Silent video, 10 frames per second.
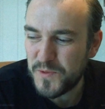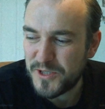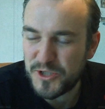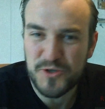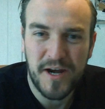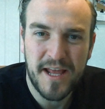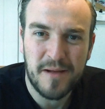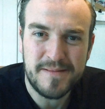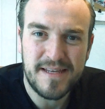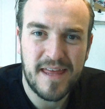We're just trying to
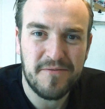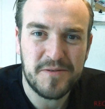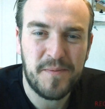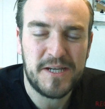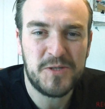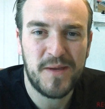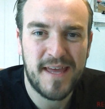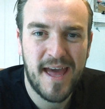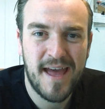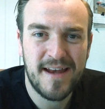come together as best we
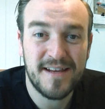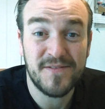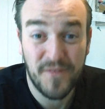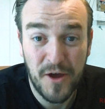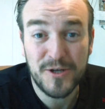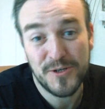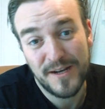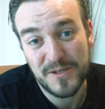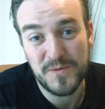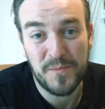can, as
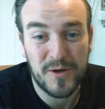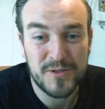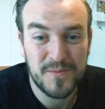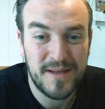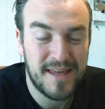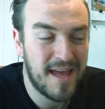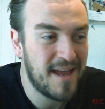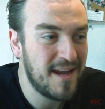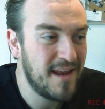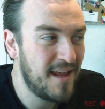virtually as we possibly
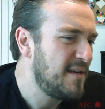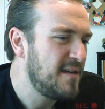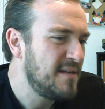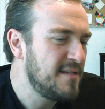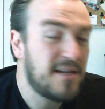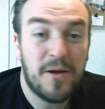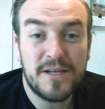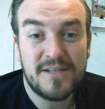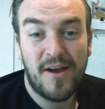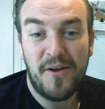can. So I'm going to
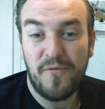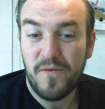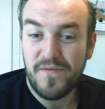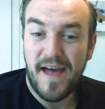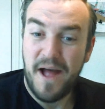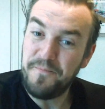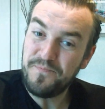sign off with that.